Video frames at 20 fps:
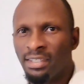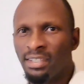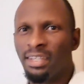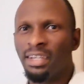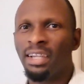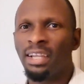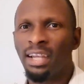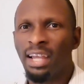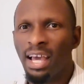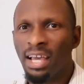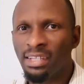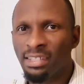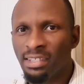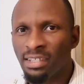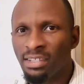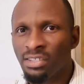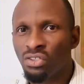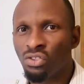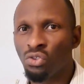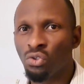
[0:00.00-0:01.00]
The
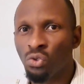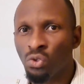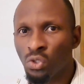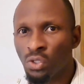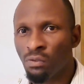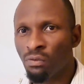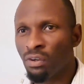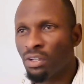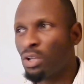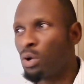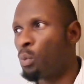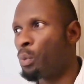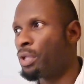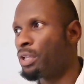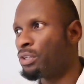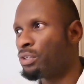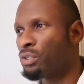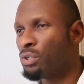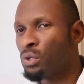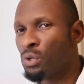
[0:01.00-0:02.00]
glasses used for the
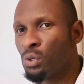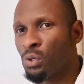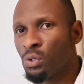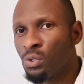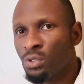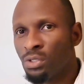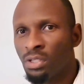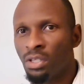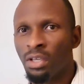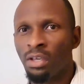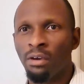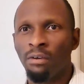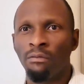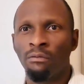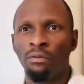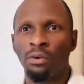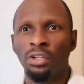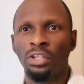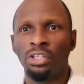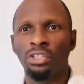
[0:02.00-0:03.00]
windows,
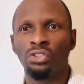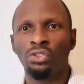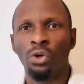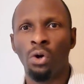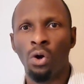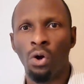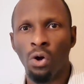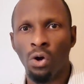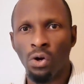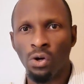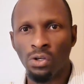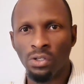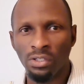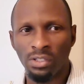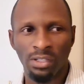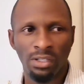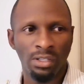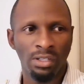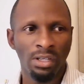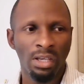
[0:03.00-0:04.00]
for the
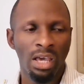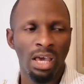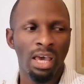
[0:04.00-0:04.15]
doors,